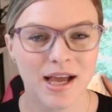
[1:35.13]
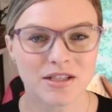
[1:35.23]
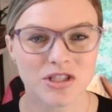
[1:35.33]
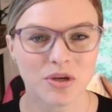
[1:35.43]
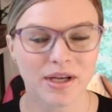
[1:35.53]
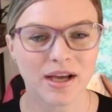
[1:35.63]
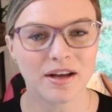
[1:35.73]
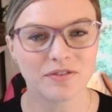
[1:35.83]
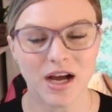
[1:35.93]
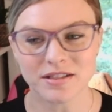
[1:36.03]
And so I
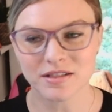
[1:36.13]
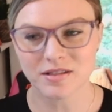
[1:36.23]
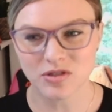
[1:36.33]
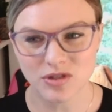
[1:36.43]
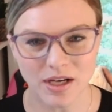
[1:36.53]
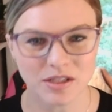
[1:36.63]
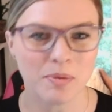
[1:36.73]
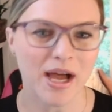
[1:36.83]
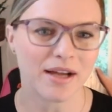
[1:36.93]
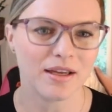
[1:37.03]
kind of got sucked
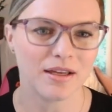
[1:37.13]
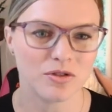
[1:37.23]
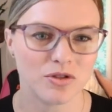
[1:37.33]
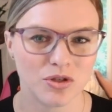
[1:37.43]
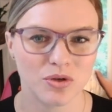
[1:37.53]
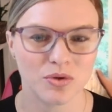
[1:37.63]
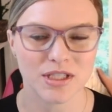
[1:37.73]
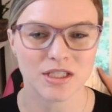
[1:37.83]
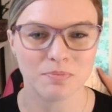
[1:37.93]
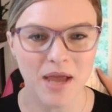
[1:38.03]
back into
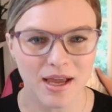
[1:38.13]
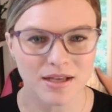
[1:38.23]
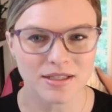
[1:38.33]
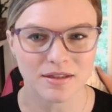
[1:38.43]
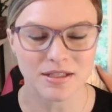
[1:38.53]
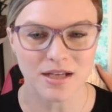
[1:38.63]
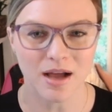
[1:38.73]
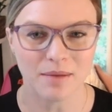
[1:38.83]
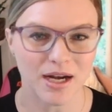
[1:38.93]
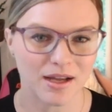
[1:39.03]
this space at the
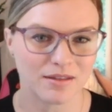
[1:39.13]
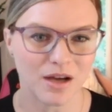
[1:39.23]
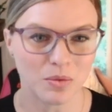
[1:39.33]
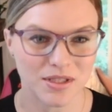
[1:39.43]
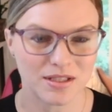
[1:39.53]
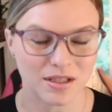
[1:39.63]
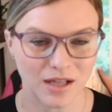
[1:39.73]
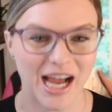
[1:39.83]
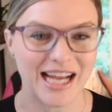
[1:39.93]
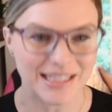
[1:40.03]
time that I thought was
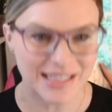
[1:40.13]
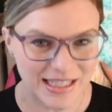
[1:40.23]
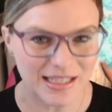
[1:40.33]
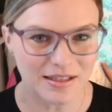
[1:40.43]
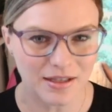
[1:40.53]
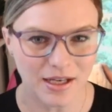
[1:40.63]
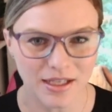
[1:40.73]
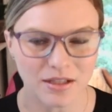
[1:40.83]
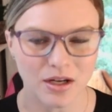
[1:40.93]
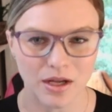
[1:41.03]
still IT.
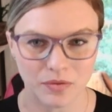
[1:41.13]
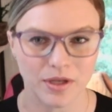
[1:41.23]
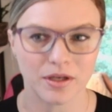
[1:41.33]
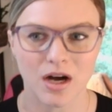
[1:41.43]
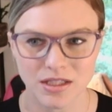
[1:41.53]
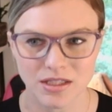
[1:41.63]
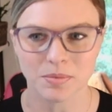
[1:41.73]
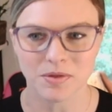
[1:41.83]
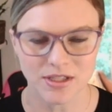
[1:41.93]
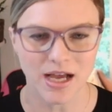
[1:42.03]
The
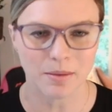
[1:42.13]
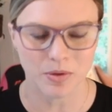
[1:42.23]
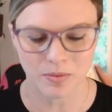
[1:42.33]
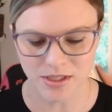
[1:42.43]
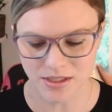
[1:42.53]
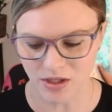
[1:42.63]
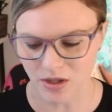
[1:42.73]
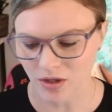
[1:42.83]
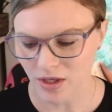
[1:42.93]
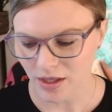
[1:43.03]
concept of cyber was
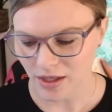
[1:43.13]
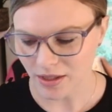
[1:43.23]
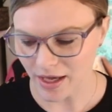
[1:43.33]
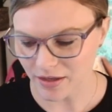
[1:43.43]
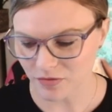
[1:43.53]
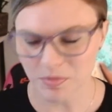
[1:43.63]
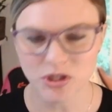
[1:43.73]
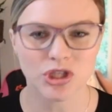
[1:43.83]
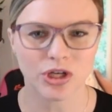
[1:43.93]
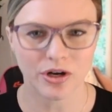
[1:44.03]
still kind of
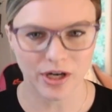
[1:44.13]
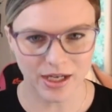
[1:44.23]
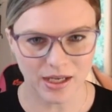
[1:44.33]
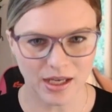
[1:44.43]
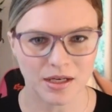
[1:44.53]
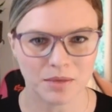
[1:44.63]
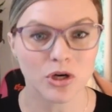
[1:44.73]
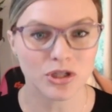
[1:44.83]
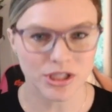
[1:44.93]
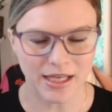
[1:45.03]
maturing and
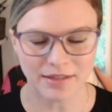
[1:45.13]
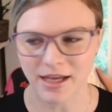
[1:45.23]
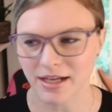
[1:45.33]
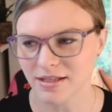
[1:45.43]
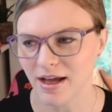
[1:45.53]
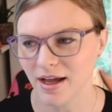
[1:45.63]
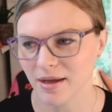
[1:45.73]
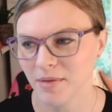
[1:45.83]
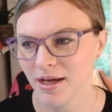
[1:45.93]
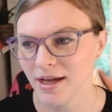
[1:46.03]
emerging at that time.